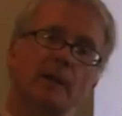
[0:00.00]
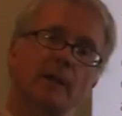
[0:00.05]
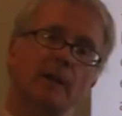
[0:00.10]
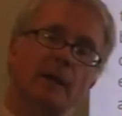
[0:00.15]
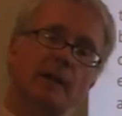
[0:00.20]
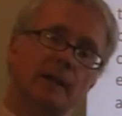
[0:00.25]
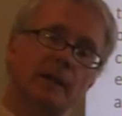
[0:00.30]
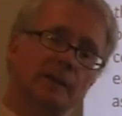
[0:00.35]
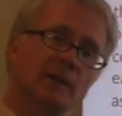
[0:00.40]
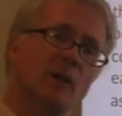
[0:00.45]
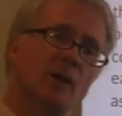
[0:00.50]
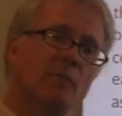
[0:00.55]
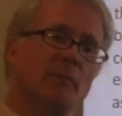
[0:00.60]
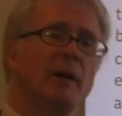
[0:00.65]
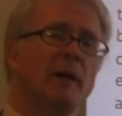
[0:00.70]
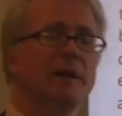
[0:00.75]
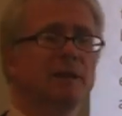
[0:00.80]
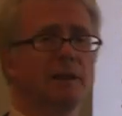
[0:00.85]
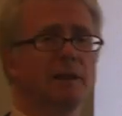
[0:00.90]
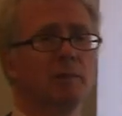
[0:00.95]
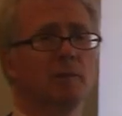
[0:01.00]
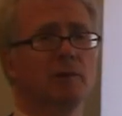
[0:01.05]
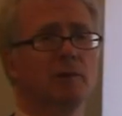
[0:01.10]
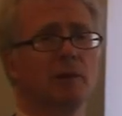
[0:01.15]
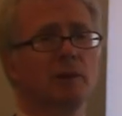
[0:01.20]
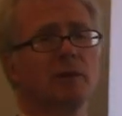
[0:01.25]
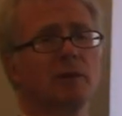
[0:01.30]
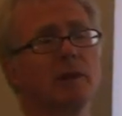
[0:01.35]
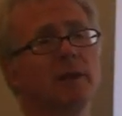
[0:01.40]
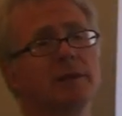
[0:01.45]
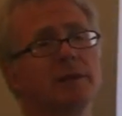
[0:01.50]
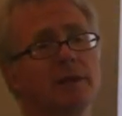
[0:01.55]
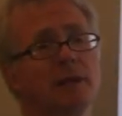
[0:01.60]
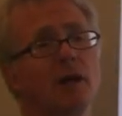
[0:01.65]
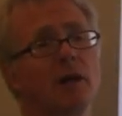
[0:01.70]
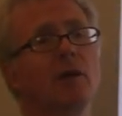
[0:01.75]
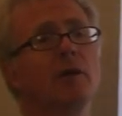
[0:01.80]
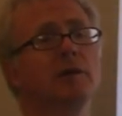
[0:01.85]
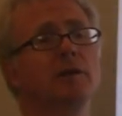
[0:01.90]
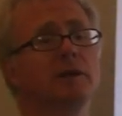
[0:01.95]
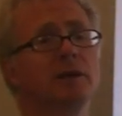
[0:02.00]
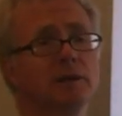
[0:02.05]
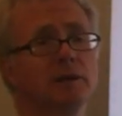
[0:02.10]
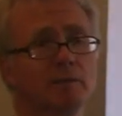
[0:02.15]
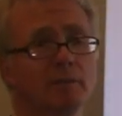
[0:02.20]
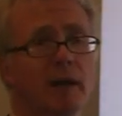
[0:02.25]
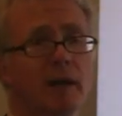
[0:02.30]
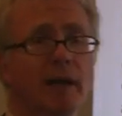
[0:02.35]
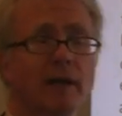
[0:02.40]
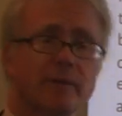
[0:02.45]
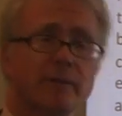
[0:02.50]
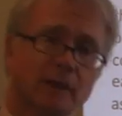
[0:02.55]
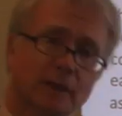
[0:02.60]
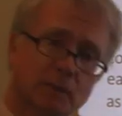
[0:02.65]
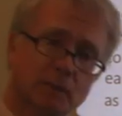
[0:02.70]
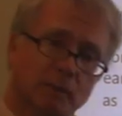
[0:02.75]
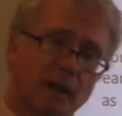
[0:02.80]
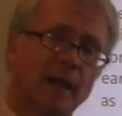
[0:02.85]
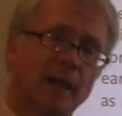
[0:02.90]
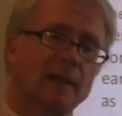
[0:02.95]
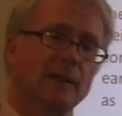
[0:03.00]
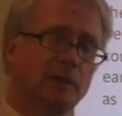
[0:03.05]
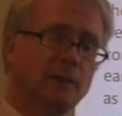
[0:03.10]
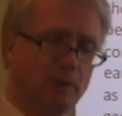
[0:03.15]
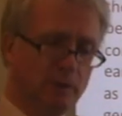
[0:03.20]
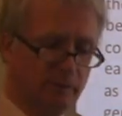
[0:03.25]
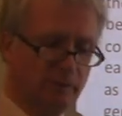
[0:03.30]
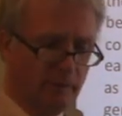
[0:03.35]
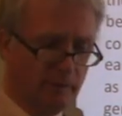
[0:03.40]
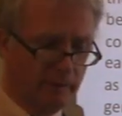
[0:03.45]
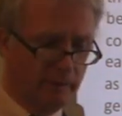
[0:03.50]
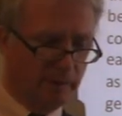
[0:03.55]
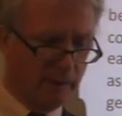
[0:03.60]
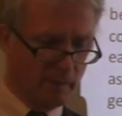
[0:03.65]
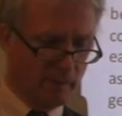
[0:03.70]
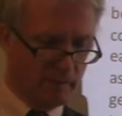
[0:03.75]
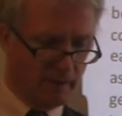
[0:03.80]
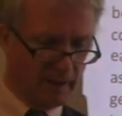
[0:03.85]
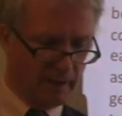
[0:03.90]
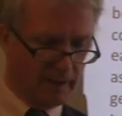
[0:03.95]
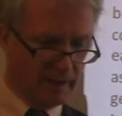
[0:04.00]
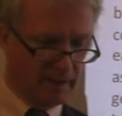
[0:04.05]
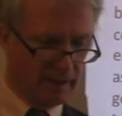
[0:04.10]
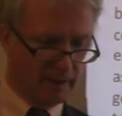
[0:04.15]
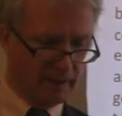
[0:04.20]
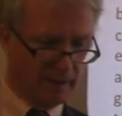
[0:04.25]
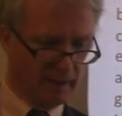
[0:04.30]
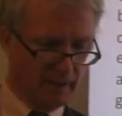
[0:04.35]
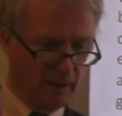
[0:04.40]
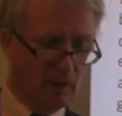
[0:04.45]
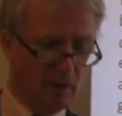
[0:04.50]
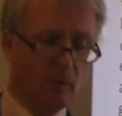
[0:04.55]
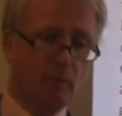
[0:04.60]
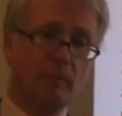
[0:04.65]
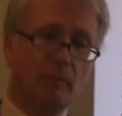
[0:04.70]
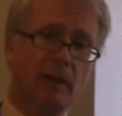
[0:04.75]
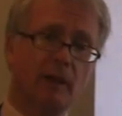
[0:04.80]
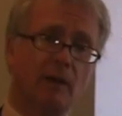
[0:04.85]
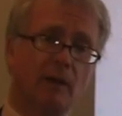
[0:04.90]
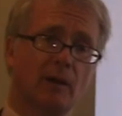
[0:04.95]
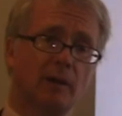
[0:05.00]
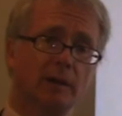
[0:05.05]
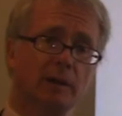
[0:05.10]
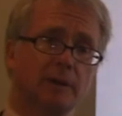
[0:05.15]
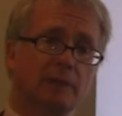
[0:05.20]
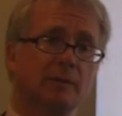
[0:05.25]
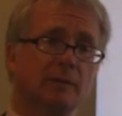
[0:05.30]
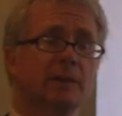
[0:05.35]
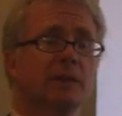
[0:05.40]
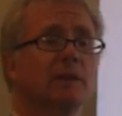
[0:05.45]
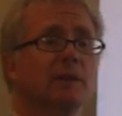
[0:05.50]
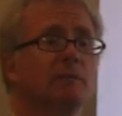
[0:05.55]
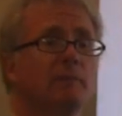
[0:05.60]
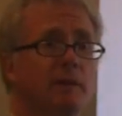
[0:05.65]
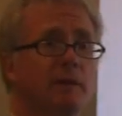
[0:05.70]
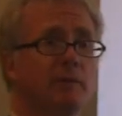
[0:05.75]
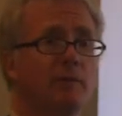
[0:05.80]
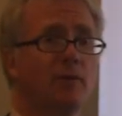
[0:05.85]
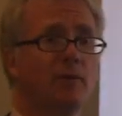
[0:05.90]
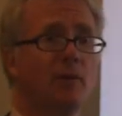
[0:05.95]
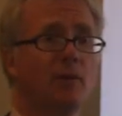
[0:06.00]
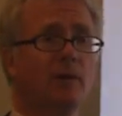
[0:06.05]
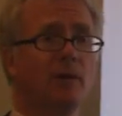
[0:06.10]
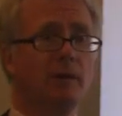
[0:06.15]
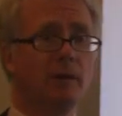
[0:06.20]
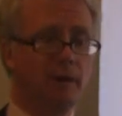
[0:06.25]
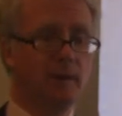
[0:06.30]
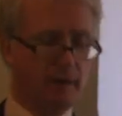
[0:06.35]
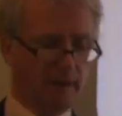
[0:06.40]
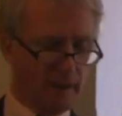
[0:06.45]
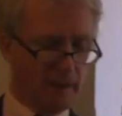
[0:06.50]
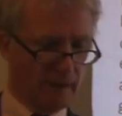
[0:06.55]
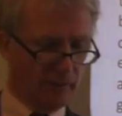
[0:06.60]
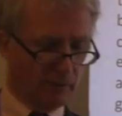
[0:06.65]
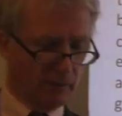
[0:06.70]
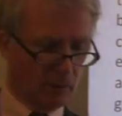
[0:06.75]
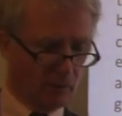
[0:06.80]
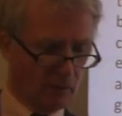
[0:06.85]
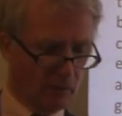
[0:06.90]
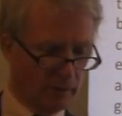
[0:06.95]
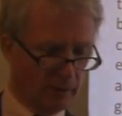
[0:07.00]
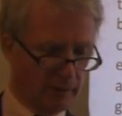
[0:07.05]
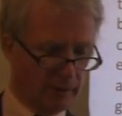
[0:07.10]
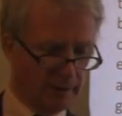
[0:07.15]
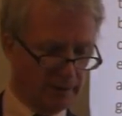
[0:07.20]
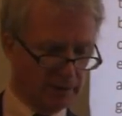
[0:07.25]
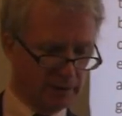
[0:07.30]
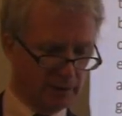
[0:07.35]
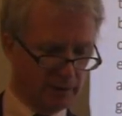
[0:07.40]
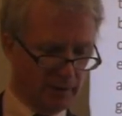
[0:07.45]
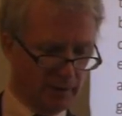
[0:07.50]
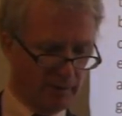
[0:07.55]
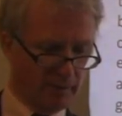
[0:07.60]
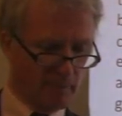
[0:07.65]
It's not possible to trace the origins of bioethics back to the very beginning, because this is before our recorded history.